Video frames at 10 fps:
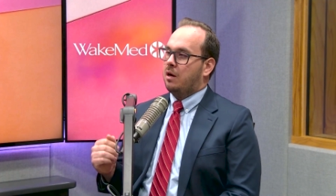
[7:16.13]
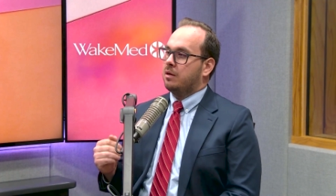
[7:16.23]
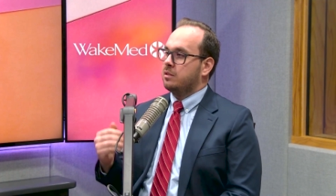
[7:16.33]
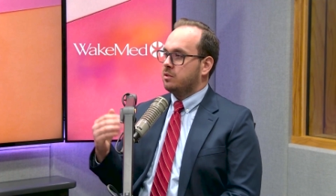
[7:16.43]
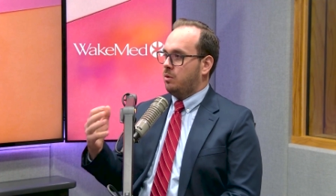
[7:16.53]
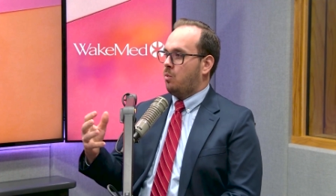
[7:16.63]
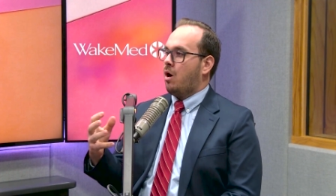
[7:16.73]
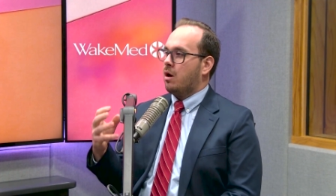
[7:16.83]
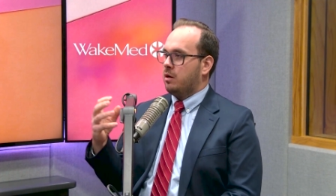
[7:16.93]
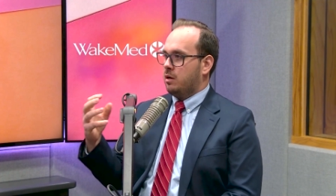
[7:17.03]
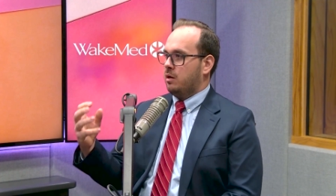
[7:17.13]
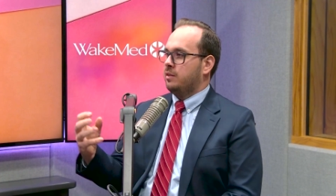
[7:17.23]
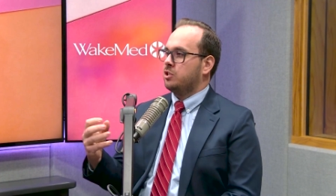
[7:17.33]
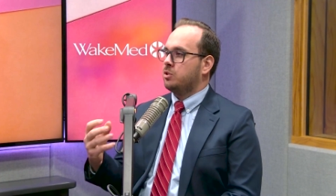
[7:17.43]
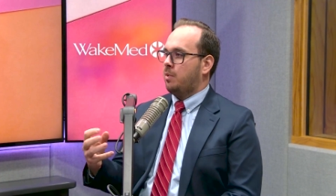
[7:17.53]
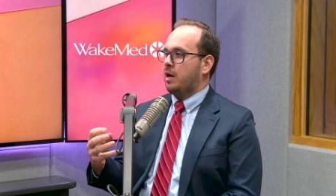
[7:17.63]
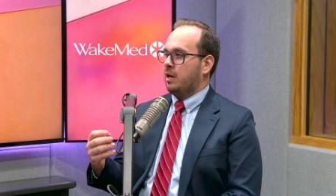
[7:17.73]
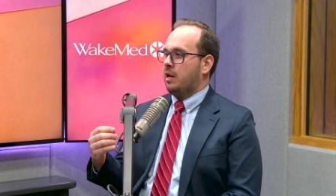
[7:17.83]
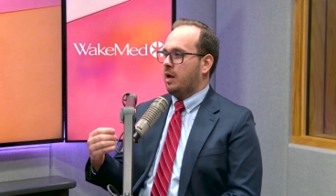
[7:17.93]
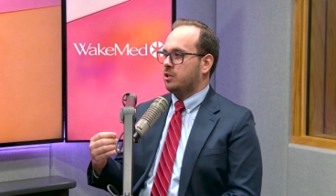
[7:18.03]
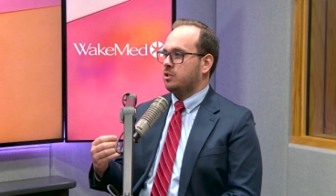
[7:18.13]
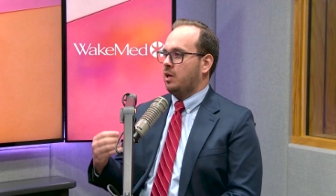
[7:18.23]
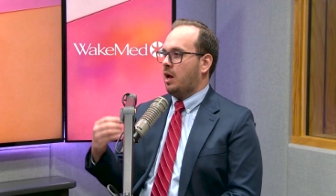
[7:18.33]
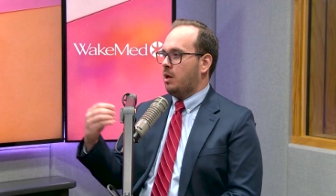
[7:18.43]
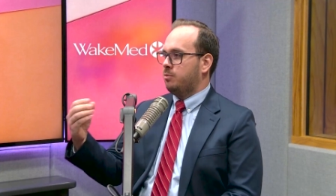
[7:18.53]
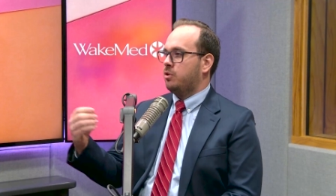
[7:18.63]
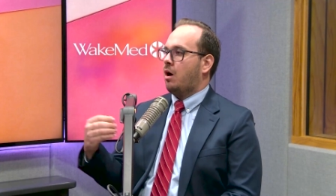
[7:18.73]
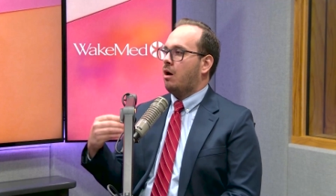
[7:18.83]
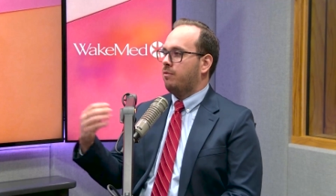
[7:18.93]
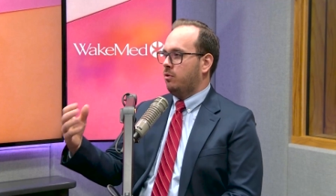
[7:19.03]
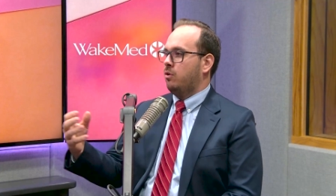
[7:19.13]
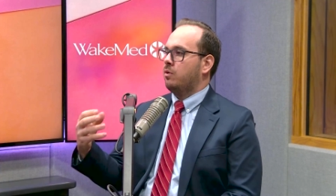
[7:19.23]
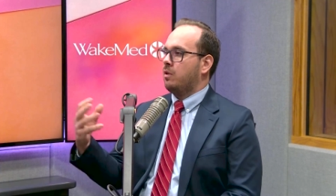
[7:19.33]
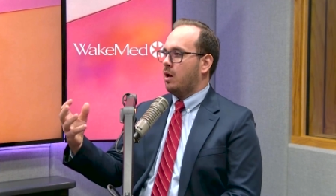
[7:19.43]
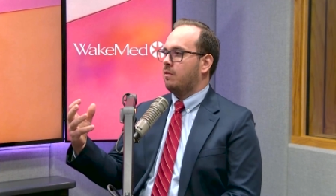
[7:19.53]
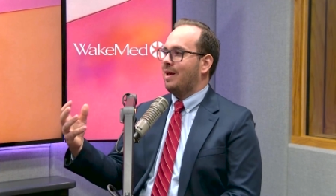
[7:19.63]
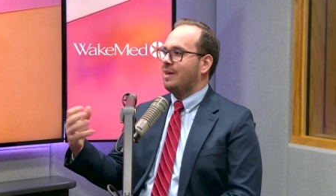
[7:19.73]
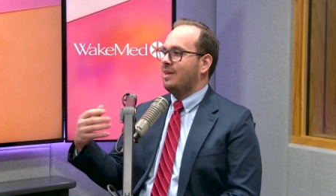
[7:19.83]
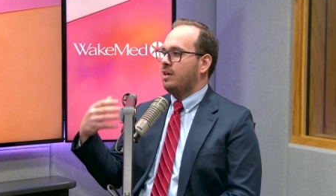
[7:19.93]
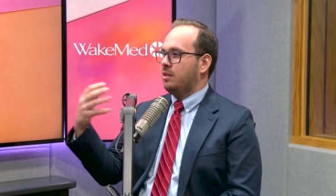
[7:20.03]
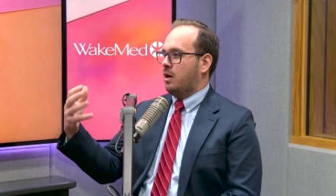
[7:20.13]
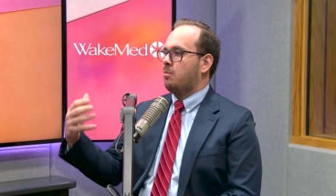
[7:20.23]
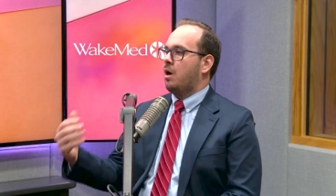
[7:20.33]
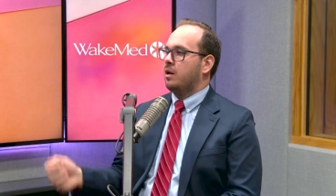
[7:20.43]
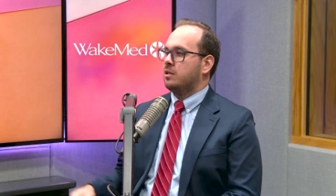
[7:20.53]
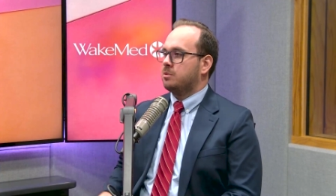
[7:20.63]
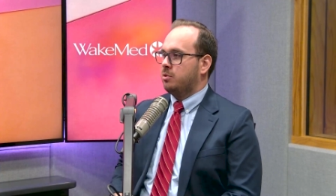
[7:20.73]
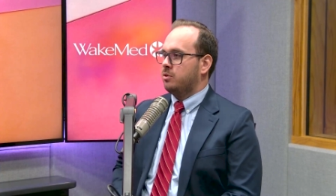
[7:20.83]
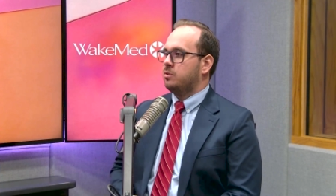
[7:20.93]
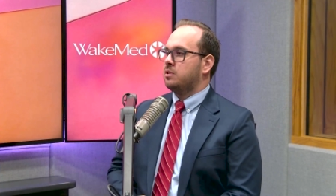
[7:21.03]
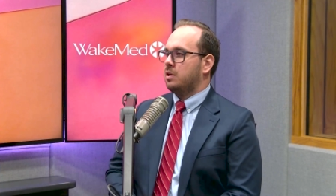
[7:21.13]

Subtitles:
Because the water and the sweat can actually help to offload a lot of that heat that our body is producing.